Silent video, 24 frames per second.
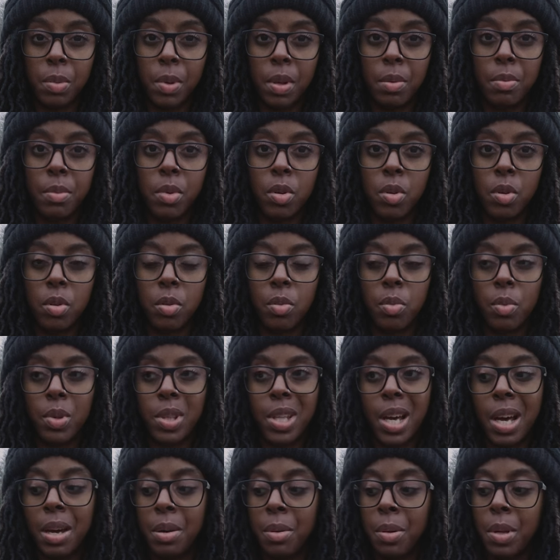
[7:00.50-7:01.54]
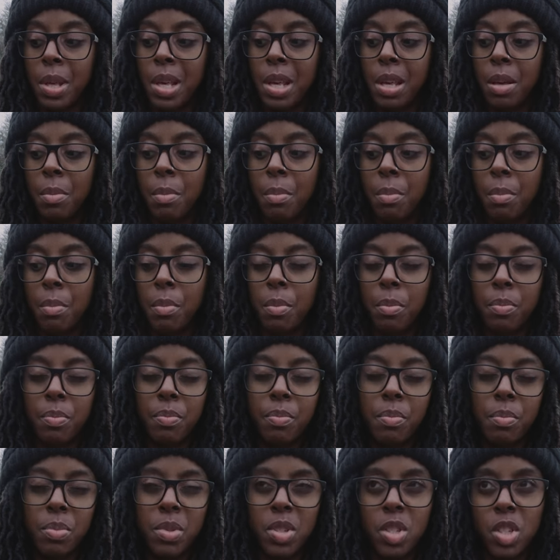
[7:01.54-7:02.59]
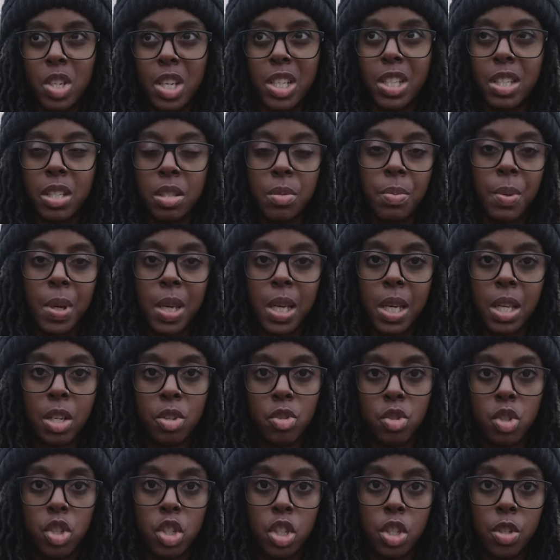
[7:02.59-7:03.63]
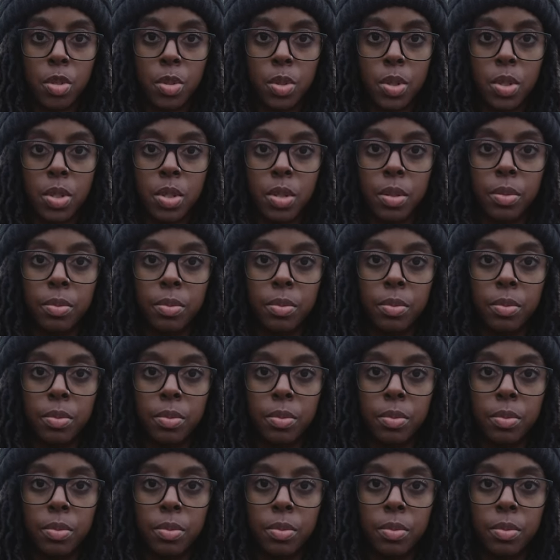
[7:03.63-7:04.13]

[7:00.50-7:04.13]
bit more without jitters being introduced.